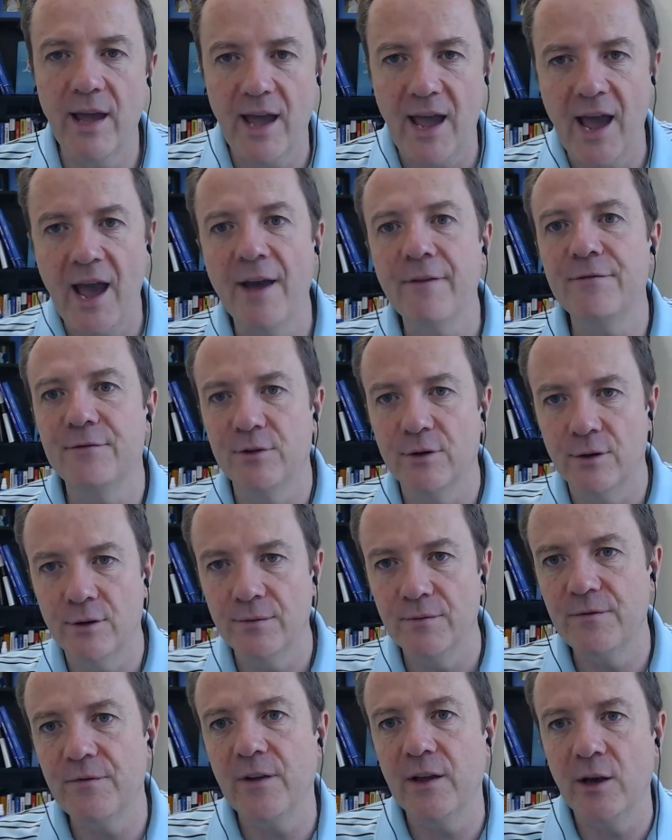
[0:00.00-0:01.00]
after
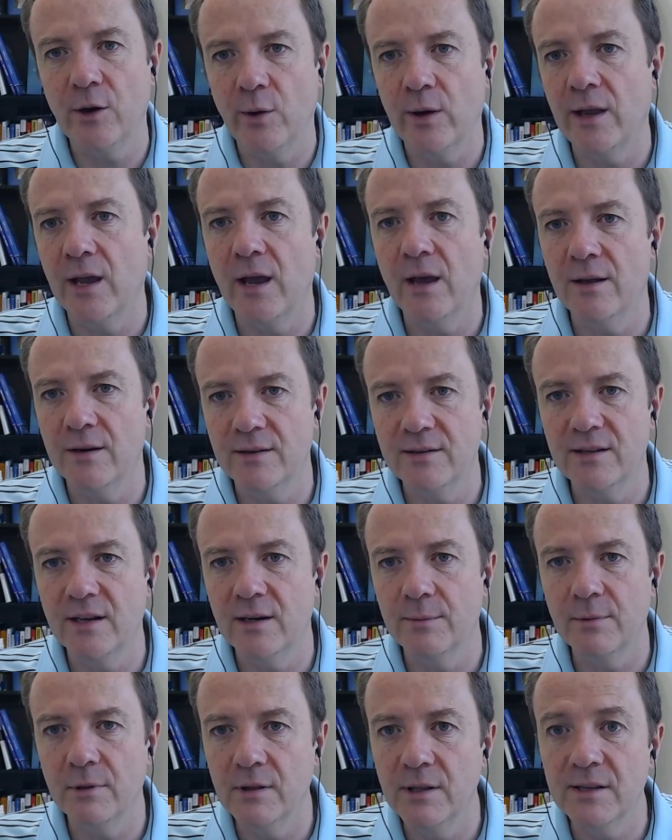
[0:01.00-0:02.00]
figuring out how to set
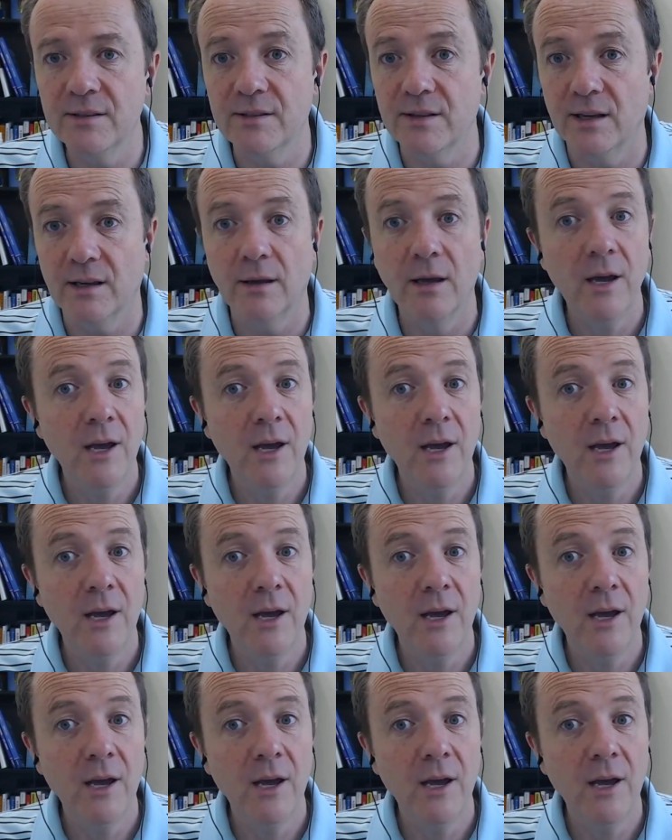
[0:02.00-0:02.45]
up the listing.